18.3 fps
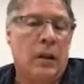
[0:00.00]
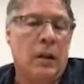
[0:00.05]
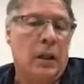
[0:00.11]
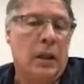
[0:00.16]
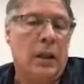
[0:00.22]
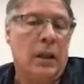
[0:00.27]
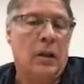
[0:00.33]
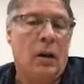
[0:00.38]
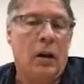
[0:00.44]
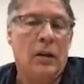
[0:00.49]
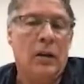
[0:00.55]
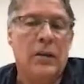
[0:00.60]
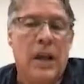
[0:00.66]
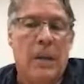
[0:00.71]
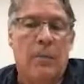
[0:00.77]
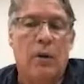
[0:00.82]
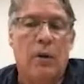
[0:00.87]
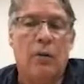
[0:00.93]
In our
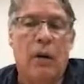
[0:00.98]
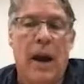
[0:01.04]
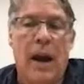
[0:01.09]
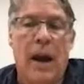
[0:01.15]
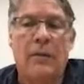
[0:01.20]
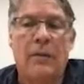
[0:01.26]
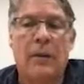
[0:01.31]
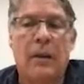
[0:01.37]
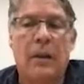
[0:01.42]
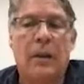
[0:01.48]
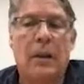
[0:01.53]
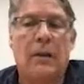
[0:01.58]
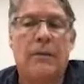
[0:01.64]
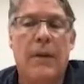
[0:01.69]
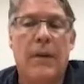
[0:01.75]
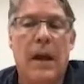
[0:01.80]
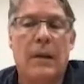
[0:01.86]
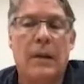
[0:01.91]
example graph,
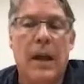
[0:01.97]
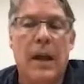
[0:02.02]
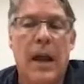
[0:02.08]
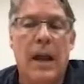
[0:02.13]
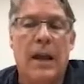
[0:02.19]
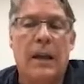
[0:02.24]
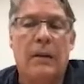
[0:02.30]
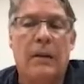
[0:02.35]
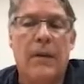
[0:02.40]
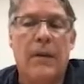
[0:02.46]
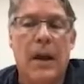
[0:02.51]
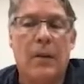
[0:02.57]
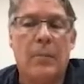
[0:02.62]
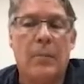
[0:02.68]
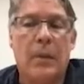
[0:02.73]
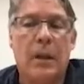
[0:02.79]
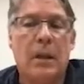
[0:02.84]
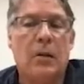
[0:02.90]
effect A and
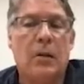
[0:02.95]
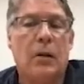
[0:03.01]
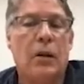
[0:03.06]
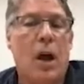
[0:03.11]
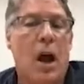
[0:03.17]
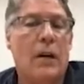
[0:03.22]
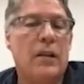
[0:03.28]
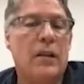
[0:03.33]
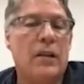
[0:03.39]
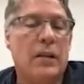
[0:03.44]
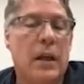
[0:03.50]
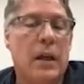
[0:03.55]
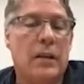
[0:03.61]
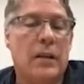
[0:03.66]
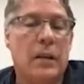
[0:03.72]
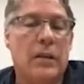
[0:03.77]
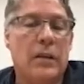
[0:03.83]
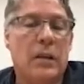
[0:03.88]
effect B are
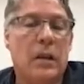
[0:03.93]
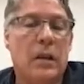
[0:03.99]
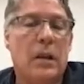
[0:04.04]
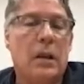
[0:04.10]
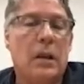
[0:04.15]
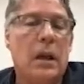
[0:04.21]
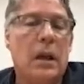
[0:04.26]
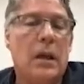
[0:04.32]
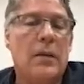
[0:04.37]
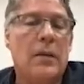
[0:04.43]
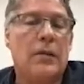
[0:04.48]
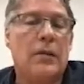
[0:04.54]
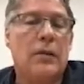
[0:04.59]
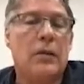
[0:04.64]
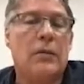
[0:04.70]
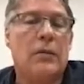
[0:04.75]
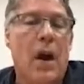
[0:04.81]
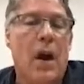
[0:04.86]
non-descendants and thus
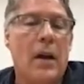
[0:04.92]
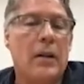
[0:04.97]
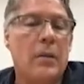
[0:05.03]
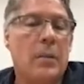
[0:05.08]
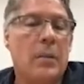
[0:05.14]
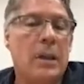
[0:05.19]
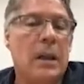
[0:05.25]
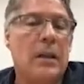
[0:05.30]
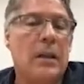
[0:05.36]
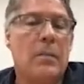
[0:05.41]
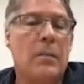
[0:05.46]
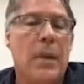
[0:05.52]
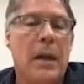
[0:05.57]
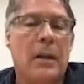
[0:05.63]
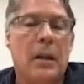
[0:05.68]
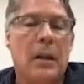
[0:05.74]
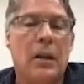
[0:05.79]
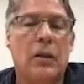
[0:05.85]
are defined to be
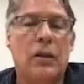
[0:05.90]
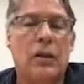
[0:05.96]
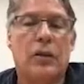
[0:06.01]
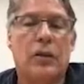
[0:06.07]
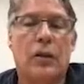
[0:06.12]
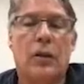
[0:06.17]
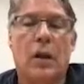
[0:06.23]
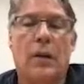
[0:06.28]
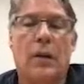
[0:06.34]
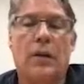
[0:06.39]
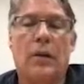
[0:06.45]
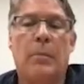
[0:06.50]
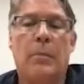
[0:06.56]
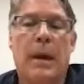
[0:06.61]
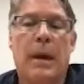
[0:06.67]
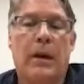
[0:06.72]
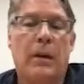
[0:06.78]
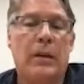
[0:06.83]
independent conditioned on their
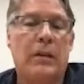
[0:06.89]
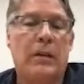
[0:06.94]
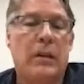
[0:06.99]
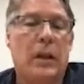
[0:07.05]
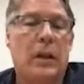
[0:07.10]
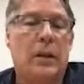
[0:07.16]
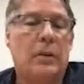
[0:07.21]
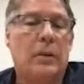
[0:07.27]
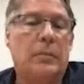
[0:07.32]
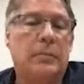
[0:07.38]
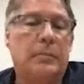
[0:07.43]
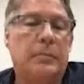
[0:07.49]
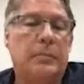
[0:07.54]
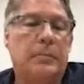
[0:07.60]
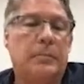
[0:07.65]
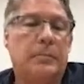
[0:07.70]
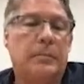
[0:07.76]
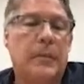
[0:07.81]
parent C.
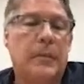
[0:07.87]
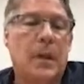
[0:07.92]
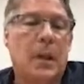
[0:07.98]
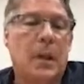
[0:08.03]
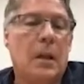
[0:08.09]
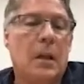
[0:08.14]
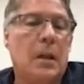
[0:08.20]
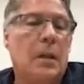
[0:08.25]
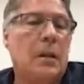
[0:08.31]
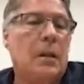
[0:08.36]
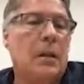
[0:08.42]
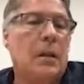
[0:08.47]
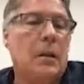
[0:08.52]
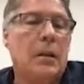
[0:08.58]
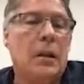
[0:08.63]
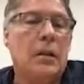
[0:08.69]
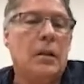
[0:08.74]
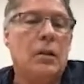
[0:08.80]

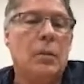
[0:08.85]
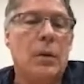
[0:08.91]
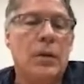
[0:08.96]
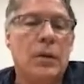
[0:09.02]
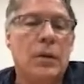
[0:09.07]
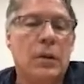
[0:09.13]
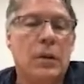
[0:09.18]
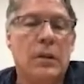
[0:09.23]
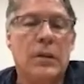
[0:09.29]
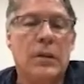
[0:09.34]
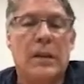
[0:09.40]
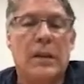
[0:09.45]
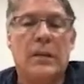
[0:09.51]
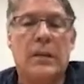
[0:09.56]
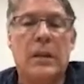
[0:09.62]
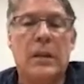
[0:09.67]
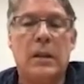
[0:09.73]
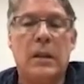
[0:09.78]
The intuition is that
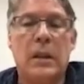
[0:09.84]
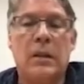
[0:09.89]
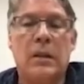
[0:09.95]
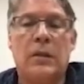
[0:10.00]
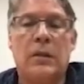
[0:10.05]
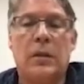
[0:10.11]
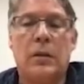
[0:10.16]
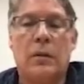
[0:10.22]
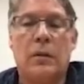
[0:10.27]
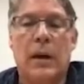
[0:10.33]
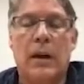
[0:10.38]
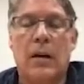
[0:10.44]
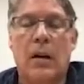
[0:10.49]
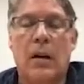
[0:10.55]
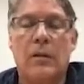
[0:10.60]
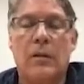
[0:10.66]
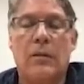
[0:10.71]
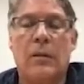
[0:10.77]
C is the direct
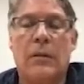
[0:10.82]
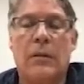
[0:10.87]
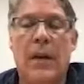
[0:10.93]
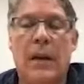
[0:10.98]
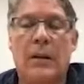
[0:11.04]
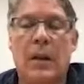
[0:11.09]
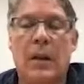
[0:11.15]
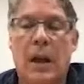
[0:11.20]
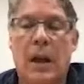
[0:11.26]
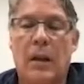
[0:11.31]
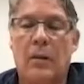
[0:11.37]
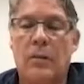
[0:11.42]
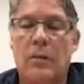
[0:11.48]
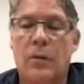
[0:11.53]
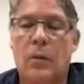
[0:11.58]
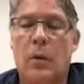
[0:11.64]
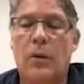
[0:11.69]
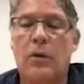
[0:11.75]
cause of effect A,
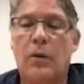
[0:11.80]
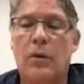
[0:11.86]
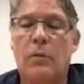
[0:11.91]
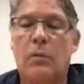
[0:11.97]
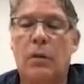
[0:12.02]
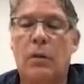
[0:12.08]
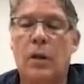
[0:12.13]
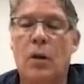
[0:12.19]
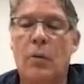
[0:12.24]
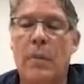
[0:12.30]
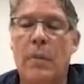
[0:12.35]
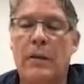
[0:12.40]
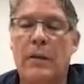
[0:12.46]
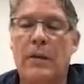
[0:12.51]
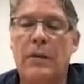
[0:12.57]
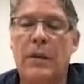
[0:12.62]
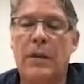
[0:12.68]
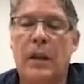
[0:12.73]
so once you know
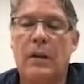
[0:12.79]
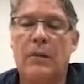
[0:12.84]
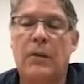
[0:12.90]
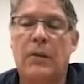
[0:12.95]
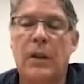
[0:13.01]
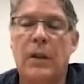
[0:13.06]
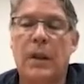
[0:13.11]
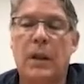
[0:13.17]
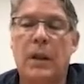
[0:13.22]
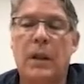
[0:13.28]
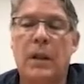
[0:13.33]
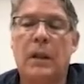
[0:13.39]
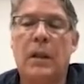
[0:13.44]
about the state of C,